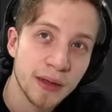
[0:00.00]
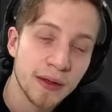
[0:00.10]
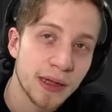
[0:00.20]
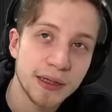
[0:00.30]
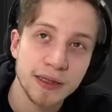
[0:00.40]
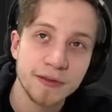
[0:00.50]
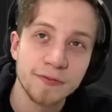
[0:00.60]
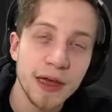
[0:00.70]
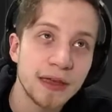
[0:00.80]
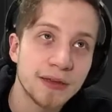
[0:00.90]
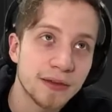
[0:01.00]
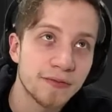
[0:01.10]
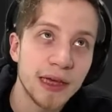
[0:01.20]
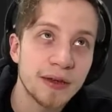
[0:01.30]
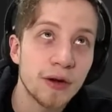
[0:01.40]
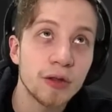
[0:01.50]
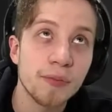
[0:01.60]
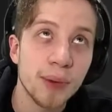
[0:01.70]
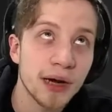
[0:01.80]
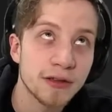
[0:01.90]
just ways other
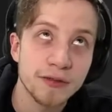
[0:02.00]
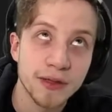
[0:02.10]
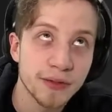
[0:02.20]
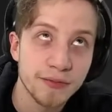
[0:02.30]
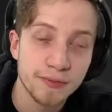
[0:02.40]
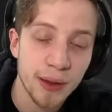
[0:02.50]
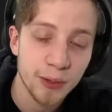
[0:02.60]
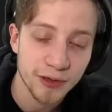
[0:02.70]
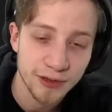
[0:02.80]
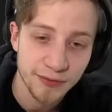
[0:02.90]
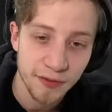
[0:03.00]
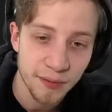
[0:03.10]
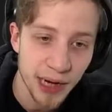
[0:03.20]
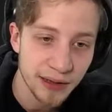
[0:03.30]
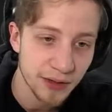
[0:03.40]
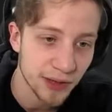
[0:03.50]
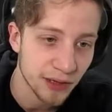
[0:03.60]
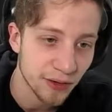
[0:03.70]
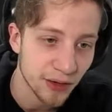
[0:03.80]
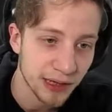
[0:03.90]
parts of the memories of the brain that you can
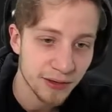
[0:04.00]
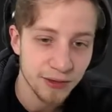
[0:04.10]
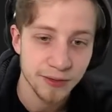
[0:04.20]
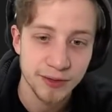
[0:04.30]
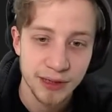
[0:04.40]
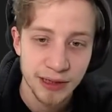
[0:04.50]
connect those